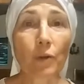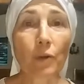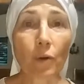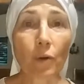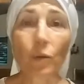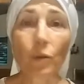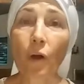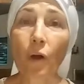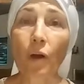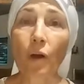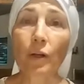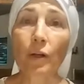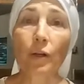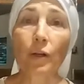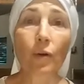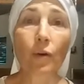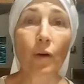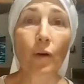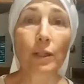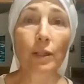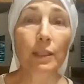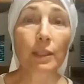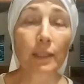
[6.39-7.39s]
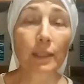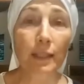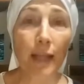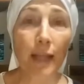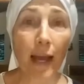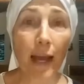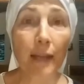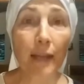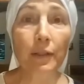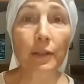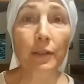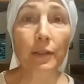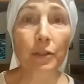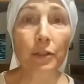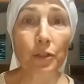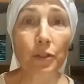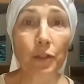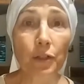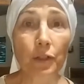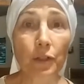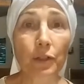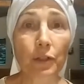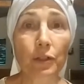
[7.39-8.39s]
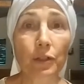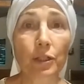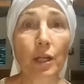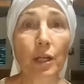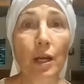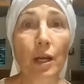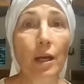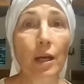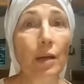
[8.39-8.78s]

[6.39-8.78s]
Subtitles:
no longer going to the Catholic Church